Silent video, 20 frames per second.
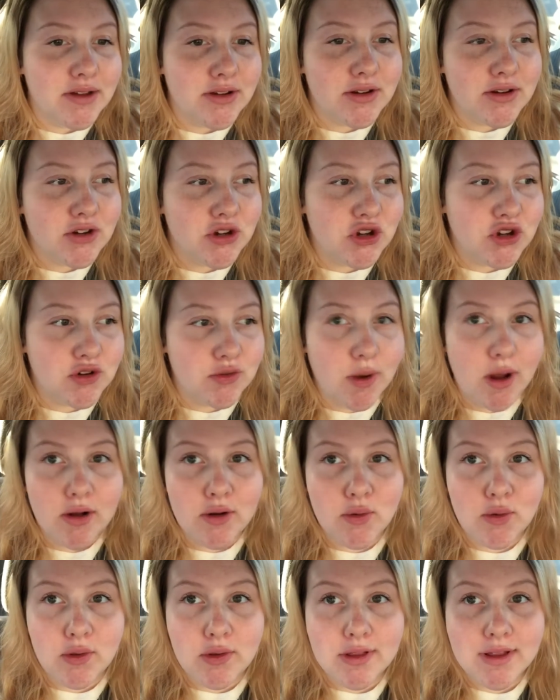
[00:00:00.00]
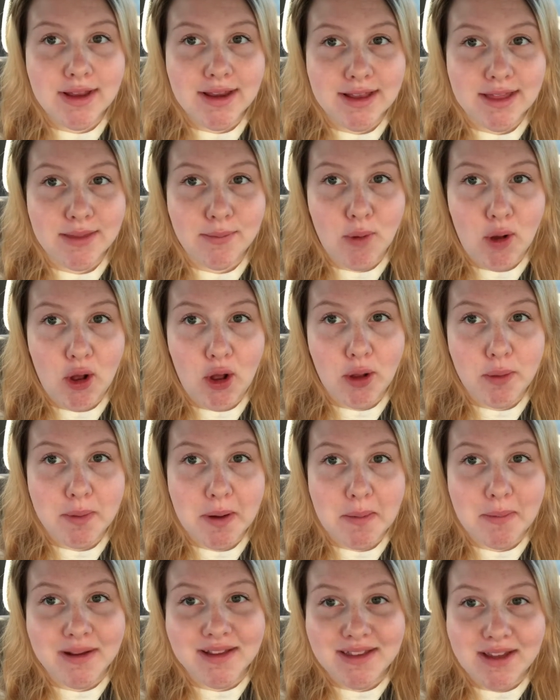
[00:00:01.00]
struggle in the mall by
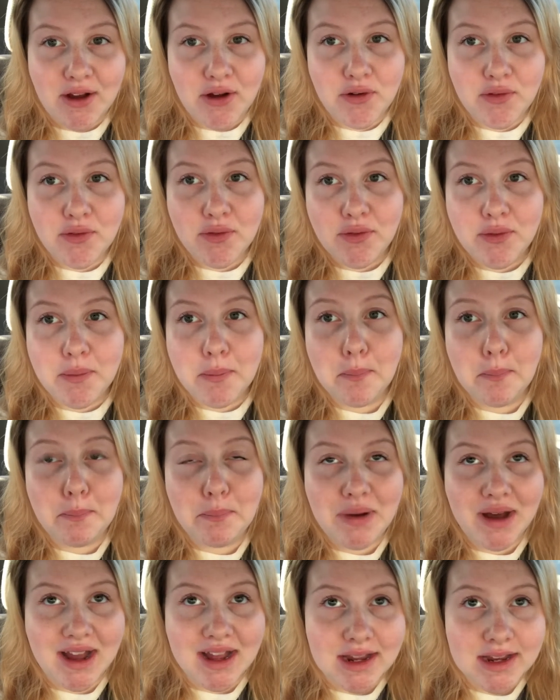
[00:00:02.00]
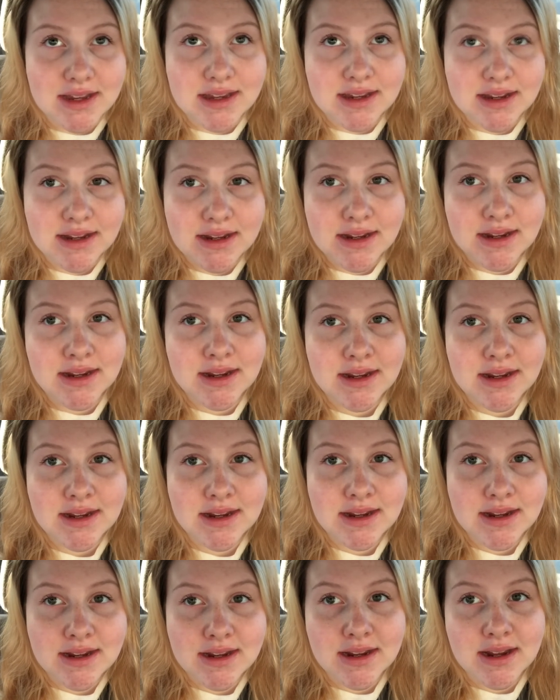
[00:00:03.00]
myself, but
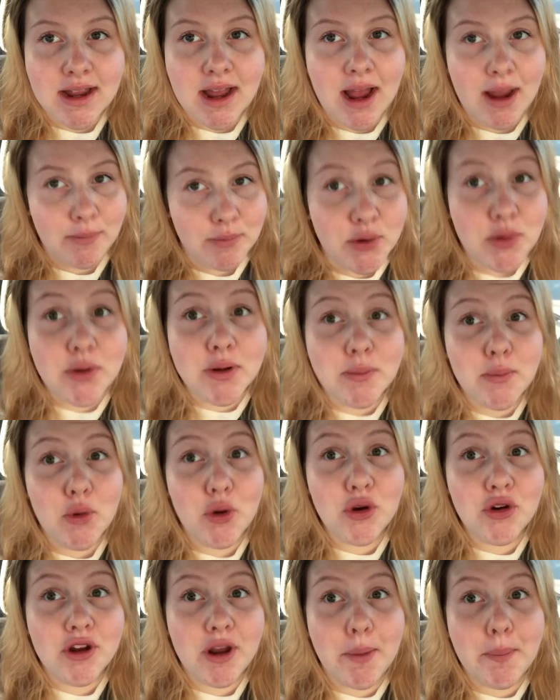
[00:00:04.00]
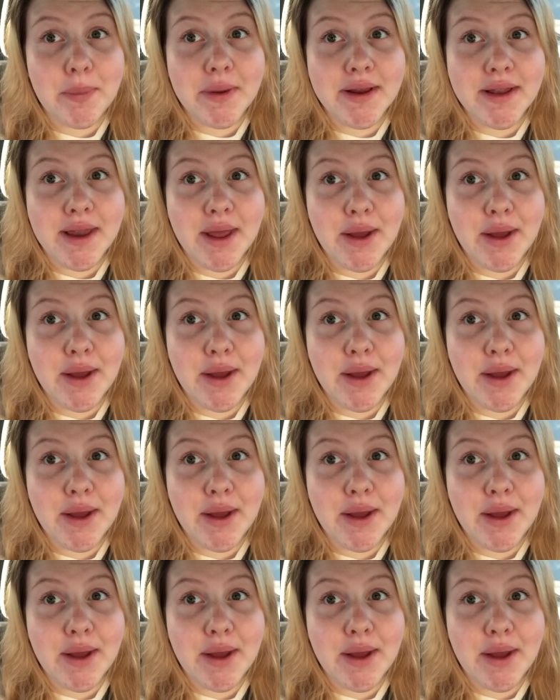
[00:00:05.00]
I'm doing more shopping